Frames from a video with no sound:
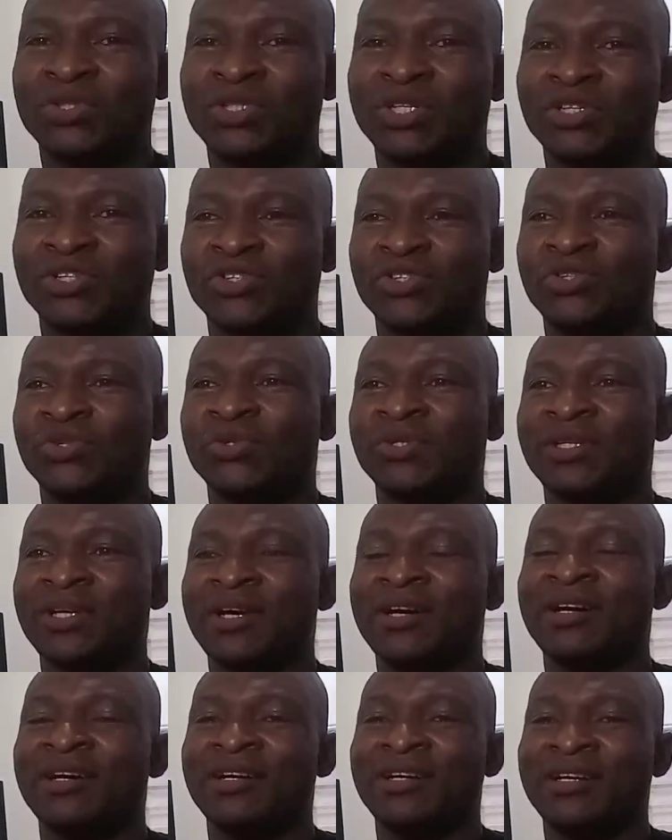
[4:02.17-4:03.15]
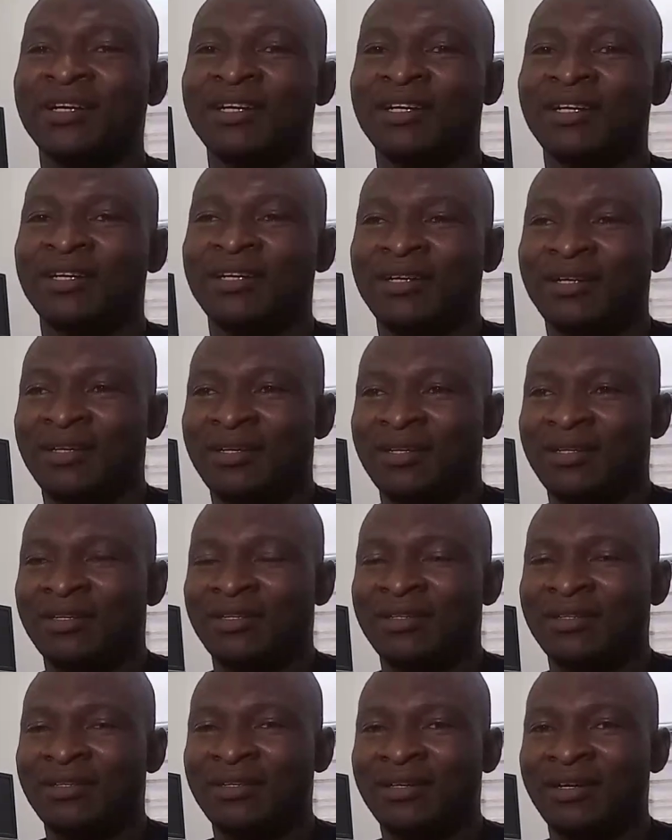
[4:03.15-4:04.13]
transducer
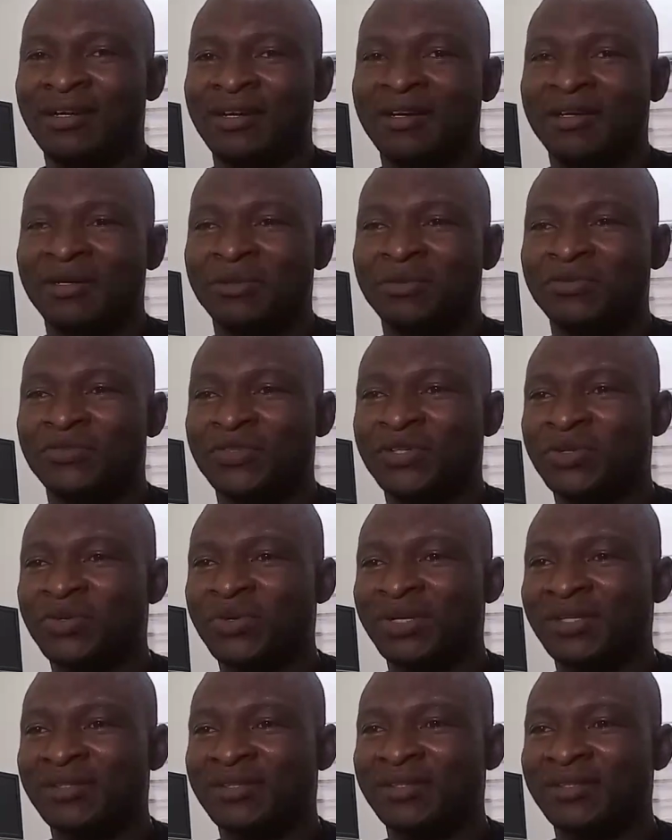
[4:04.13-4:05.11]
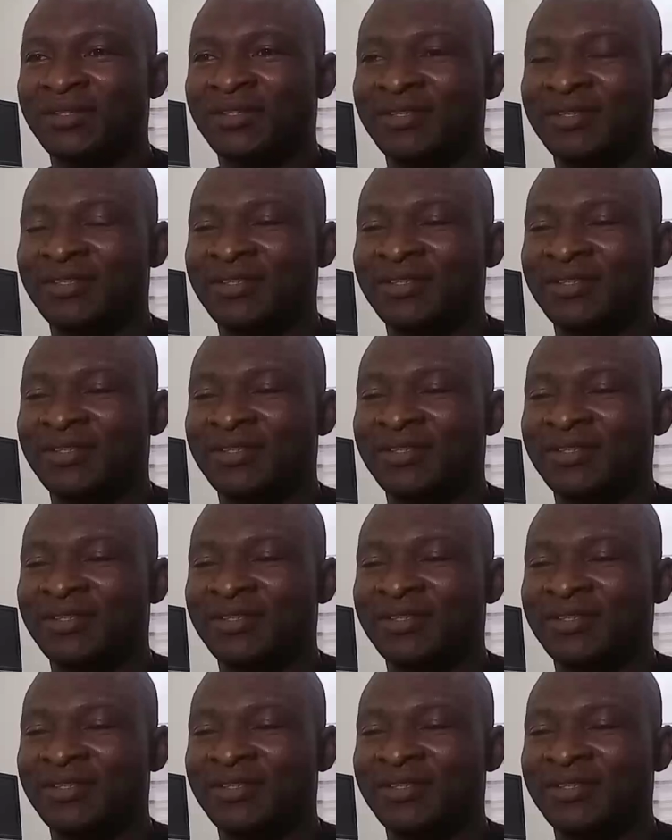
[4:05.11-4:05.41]
frequency.